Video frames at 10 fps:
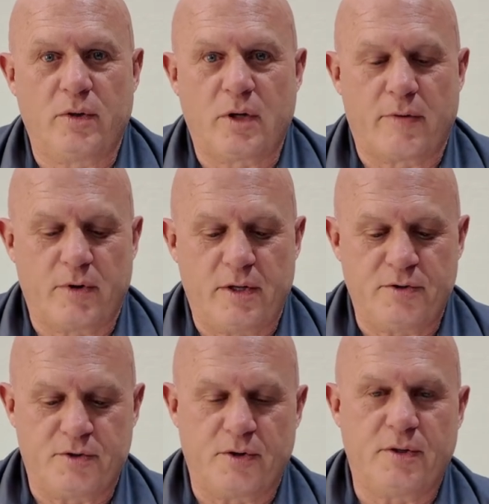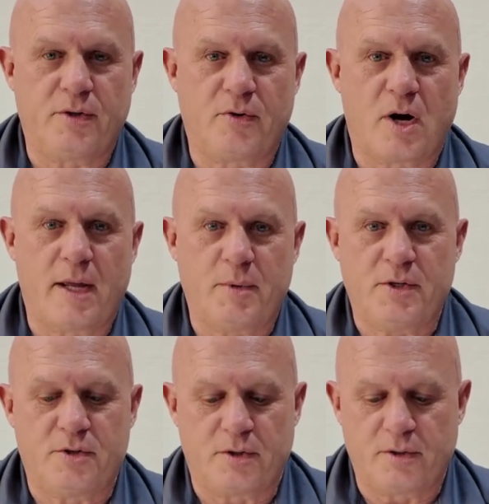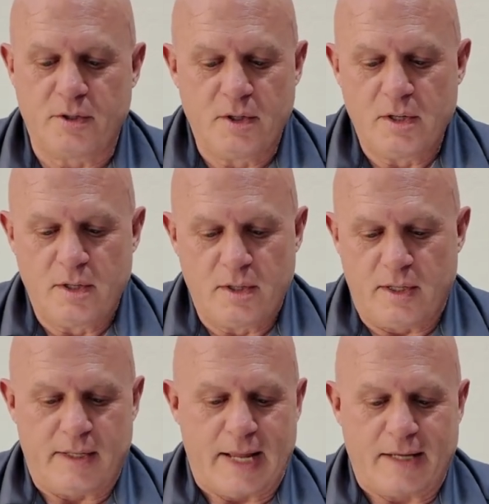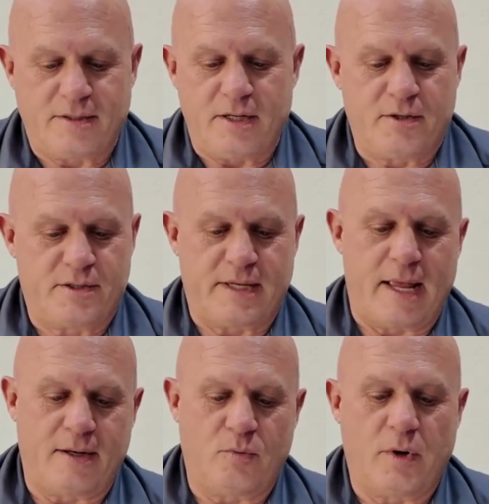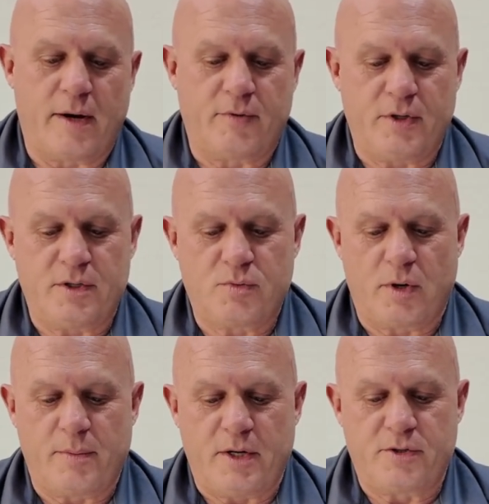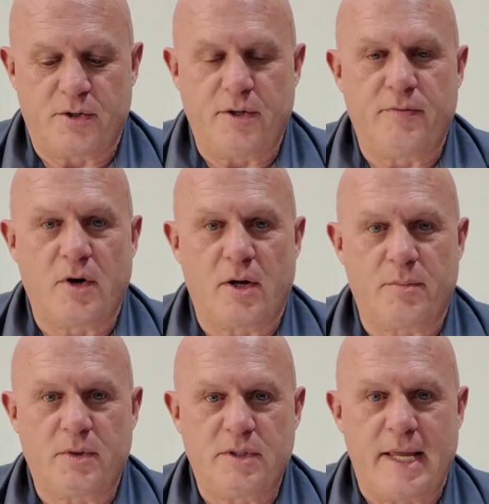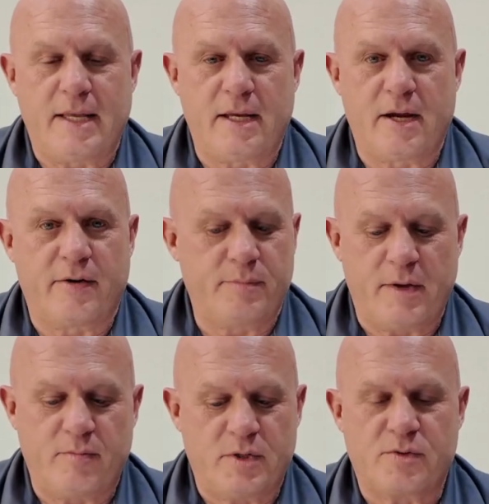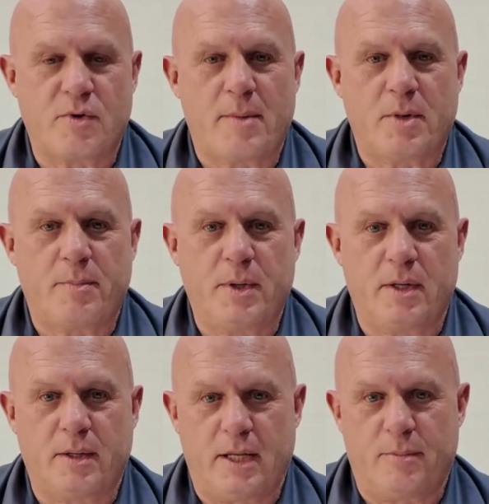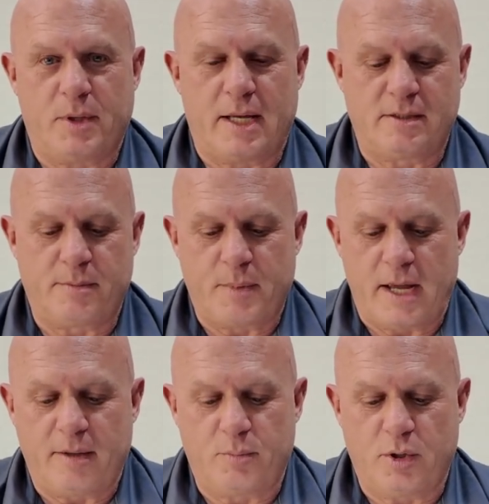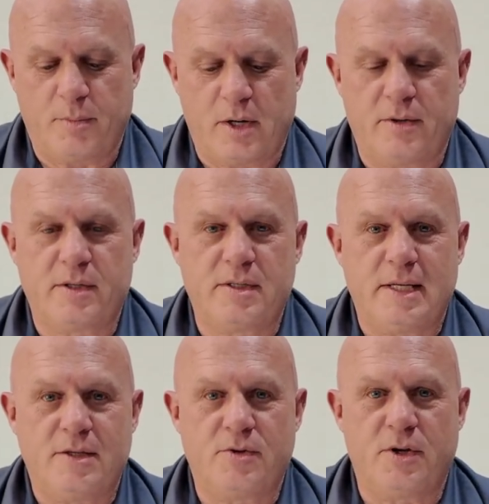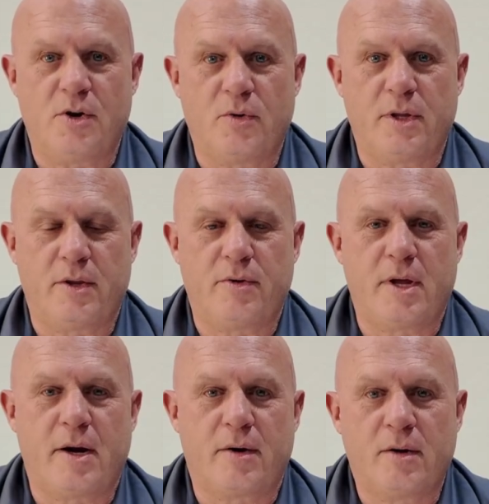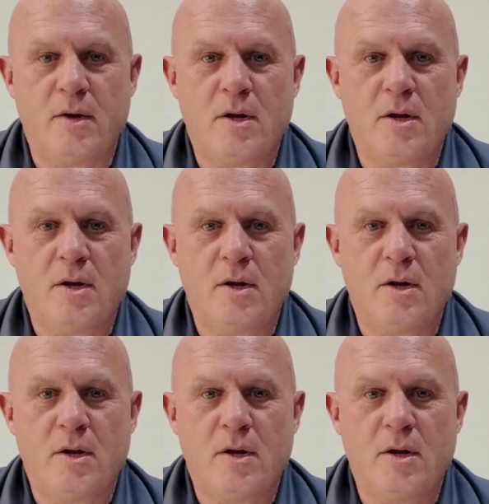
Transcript: and covered in dirt and grime and dirt and nasty sand and whatever. You just want to make sure you've got them taken care of, maybe just wrapped up in a plastic bag and put them under the seat so you know that they're there